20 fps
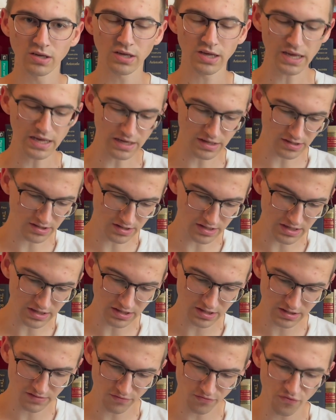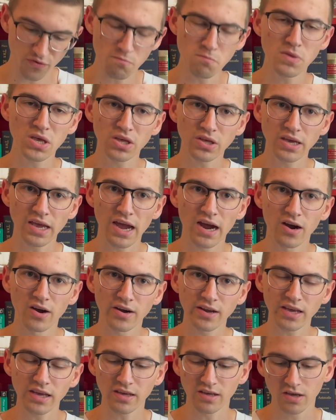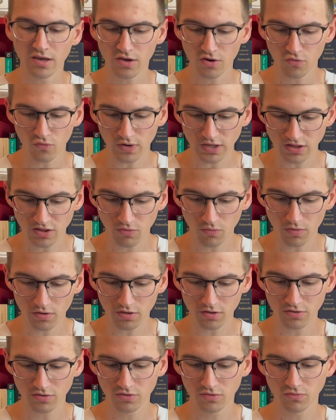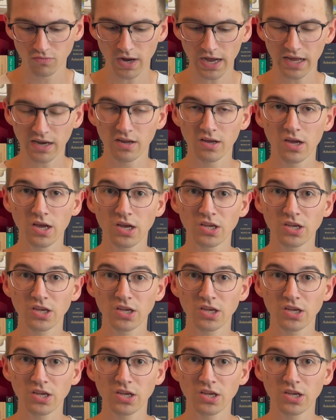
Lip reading: is this familiarity with the world, right?